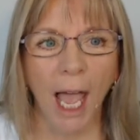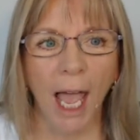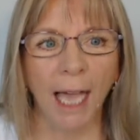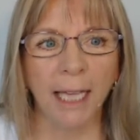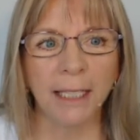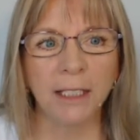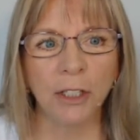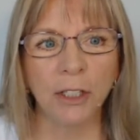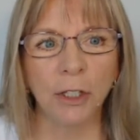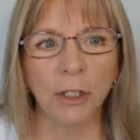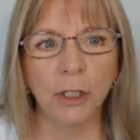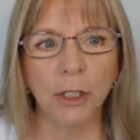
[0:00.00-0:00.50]

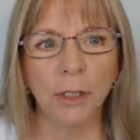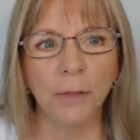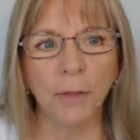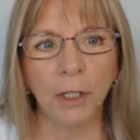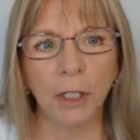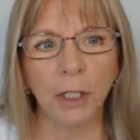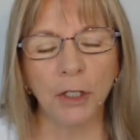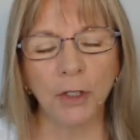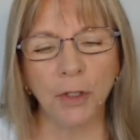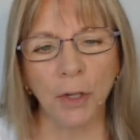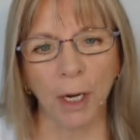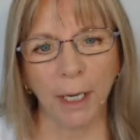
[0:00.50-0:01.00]
And so you've
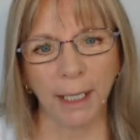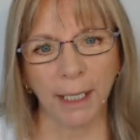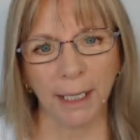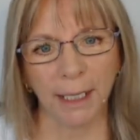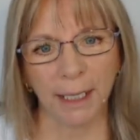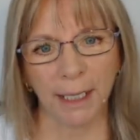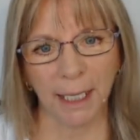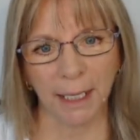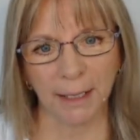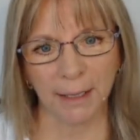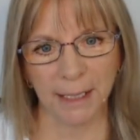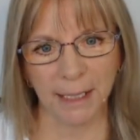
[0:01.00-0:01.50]
got to try and get
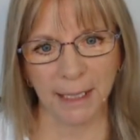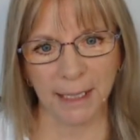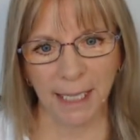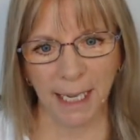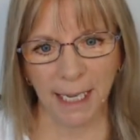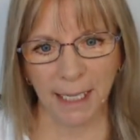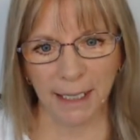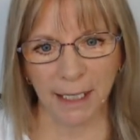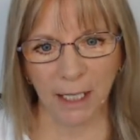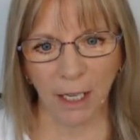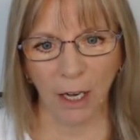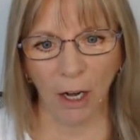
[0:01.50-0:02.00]
an
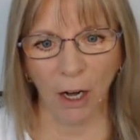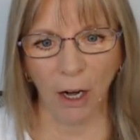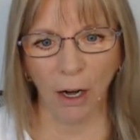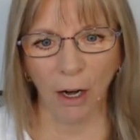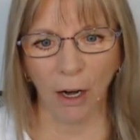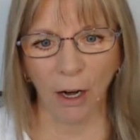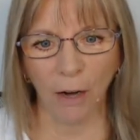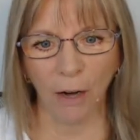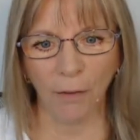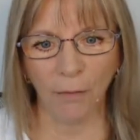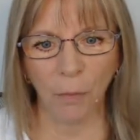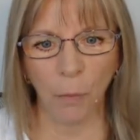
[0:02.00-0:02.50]
understanding
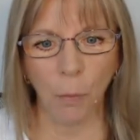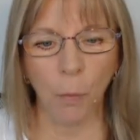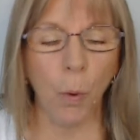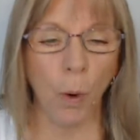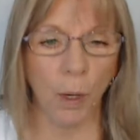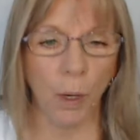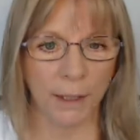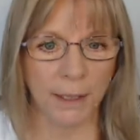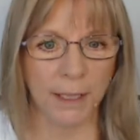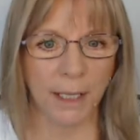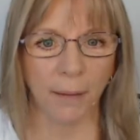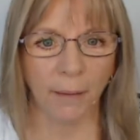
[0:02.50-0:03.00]
of
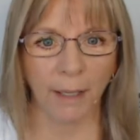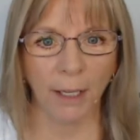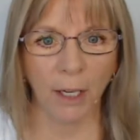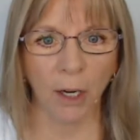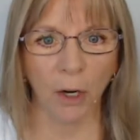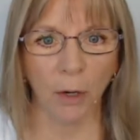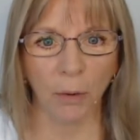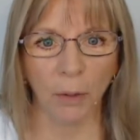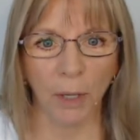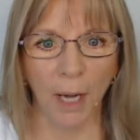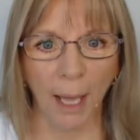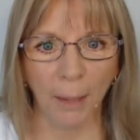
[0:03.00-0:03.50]
what's going
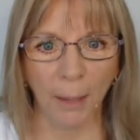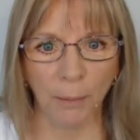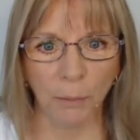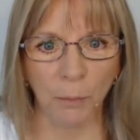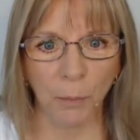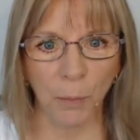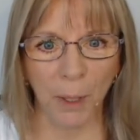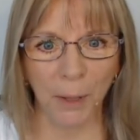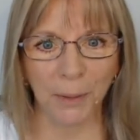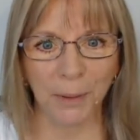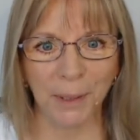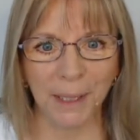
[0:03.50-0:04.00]
on and
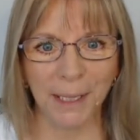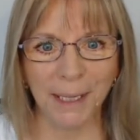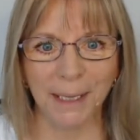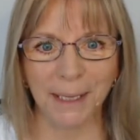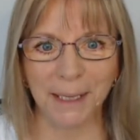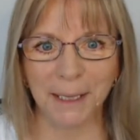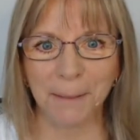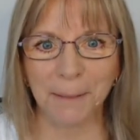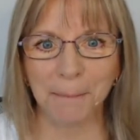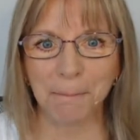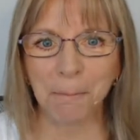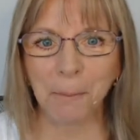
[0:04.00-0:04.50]
where it
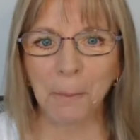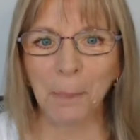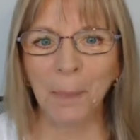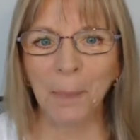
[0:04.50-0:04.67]
is.